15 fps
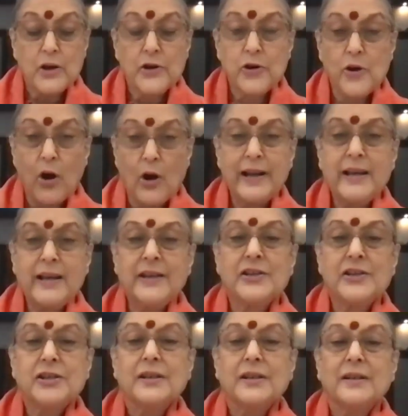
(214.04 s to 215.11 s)

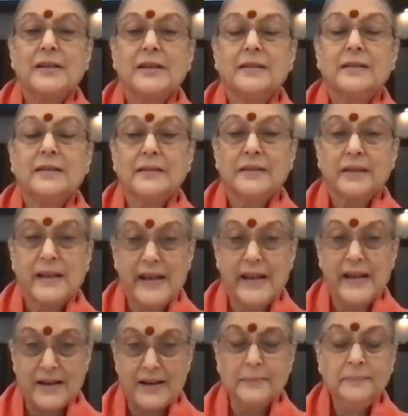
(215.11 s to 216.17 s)
knowledge,
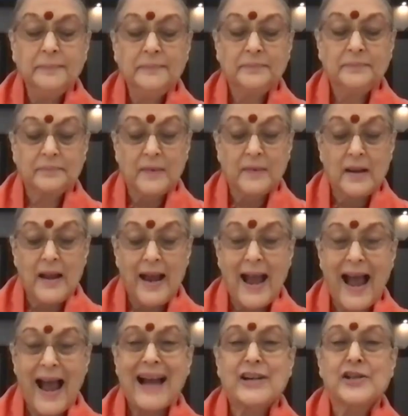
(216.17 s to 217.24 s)
jnanam,
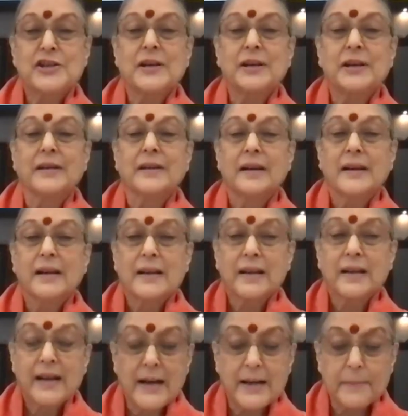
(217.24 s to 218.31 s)
action,
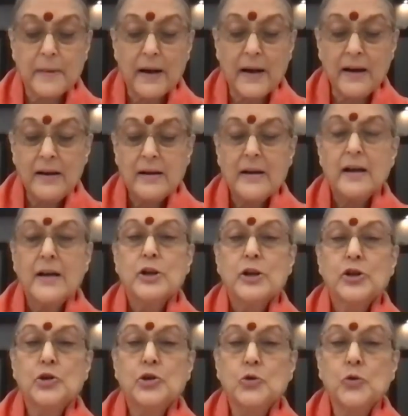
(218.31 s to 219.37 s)
karma,
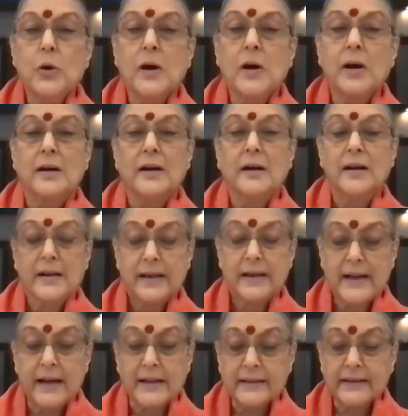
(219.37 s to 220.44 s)
doer,
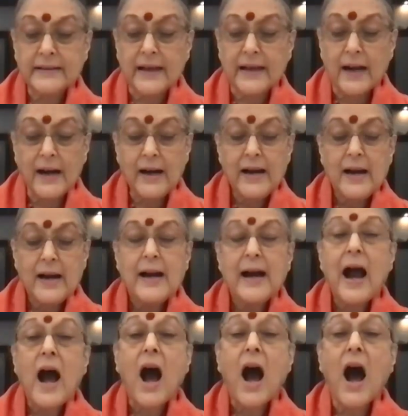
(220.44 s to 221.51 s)
karta,
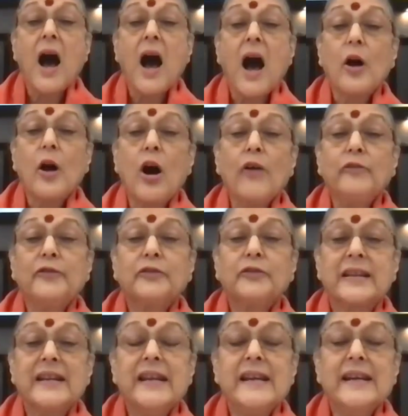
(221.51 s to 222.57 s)
are of
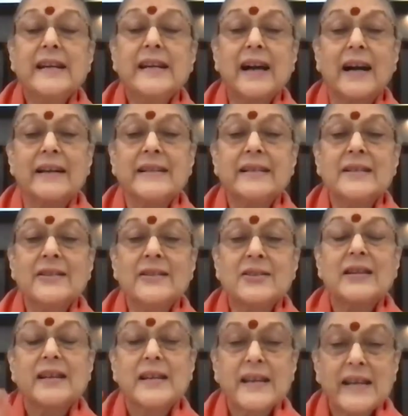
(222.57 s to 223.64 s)
3 kinds
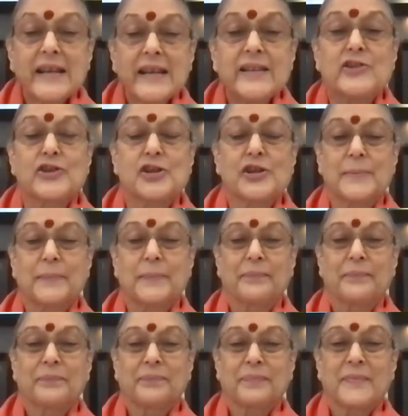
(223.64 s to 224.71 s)
each.
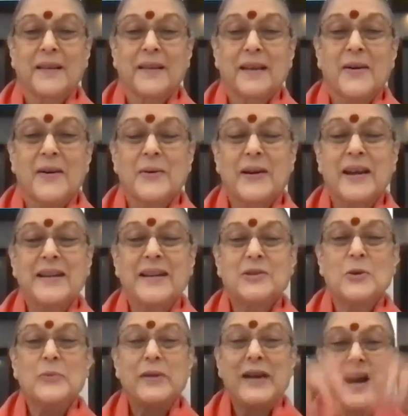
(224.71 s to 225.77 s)
Okay,
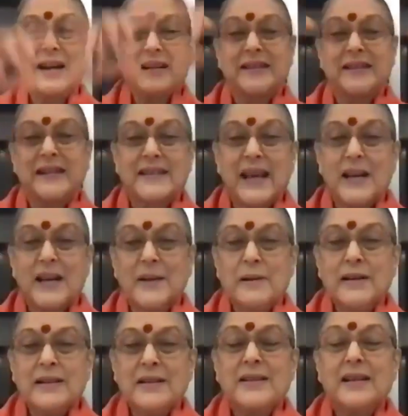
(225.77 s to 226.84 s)
so we had 6
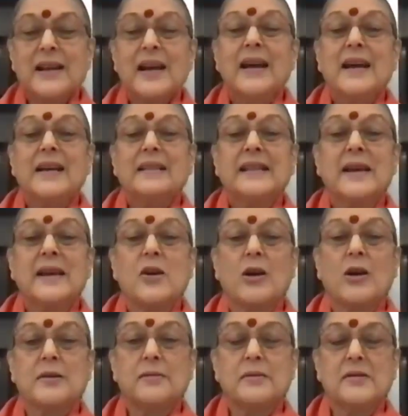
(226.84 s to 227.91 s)
elements. They
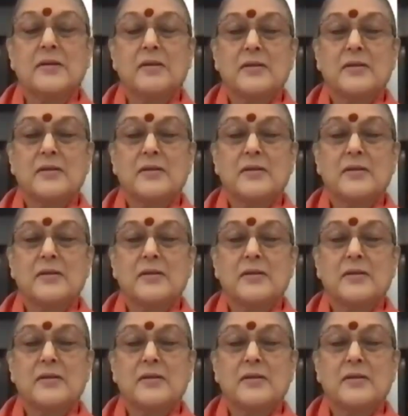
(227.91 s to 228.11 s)
got